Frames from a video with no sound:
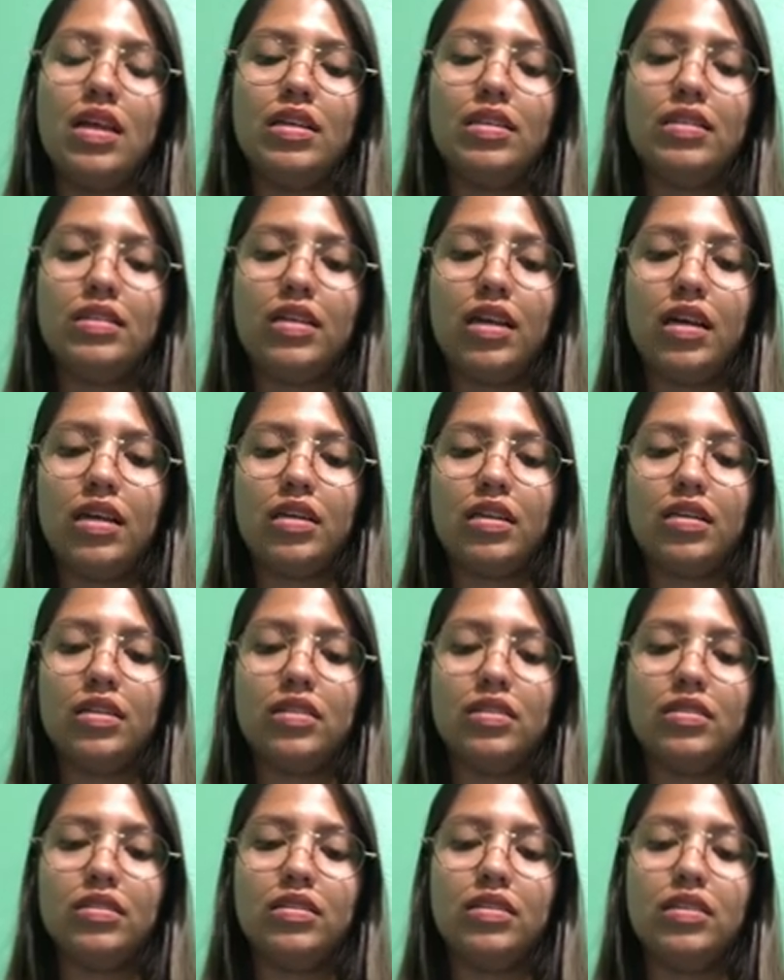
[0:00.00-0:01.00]

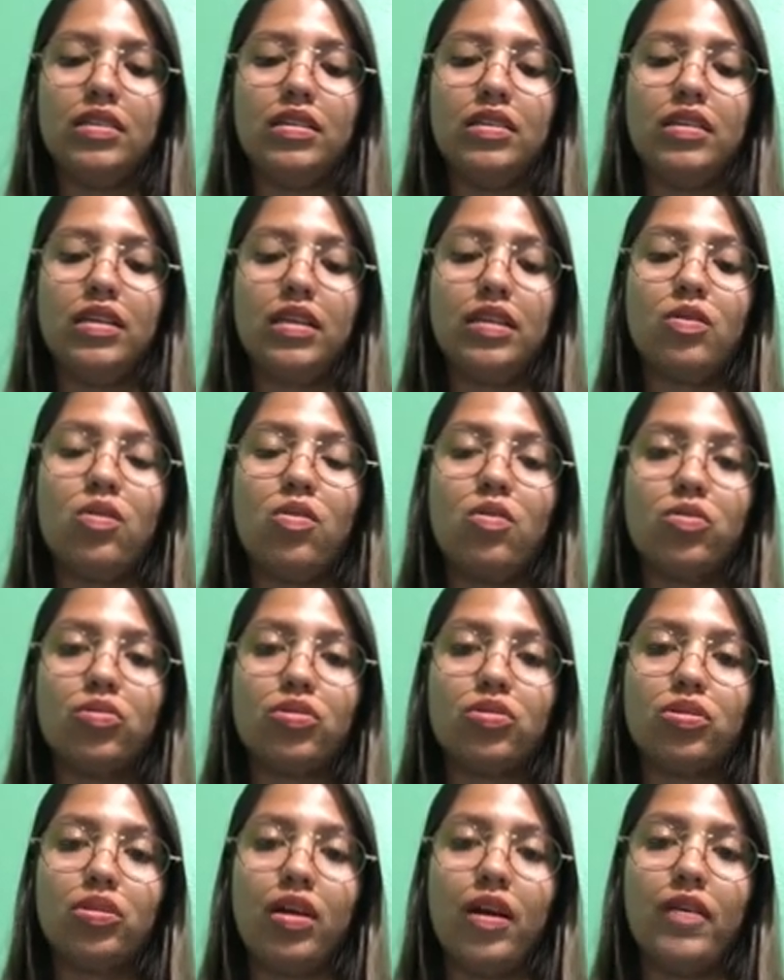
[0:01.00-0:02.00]
taken in a
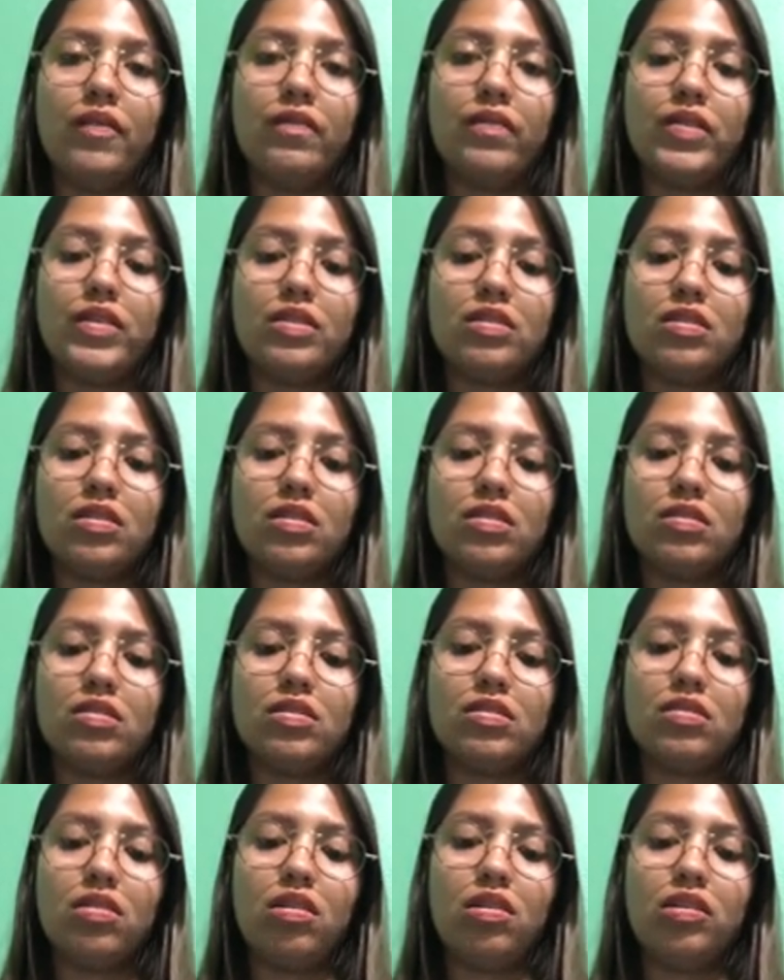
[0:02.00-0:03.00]
culture
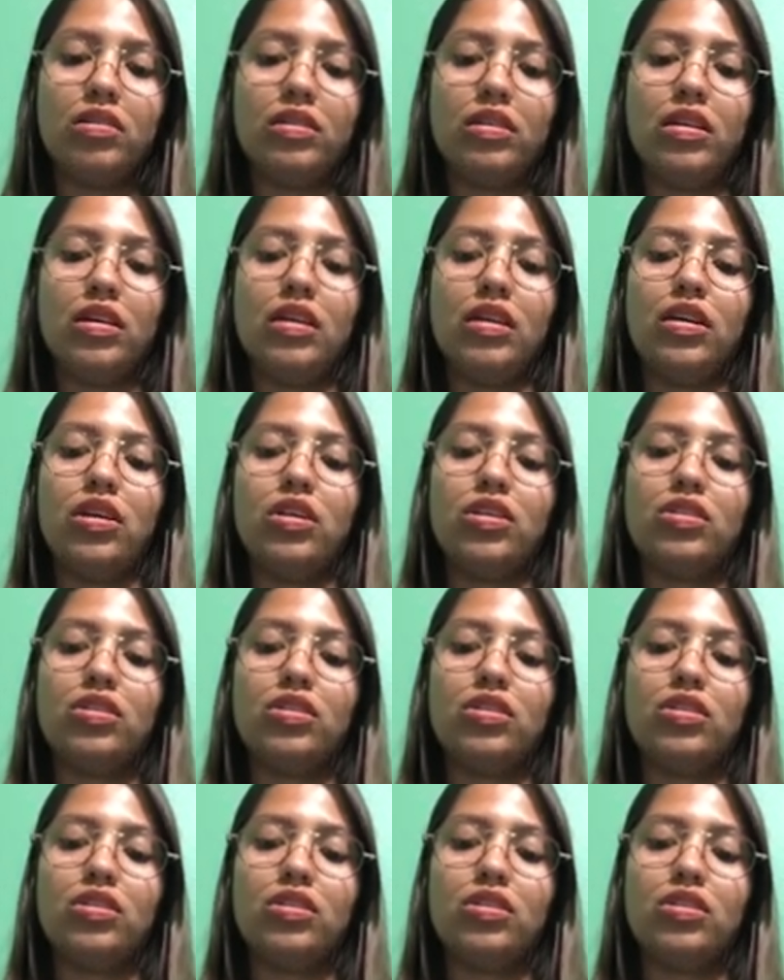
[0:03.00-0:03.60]
emphasis on a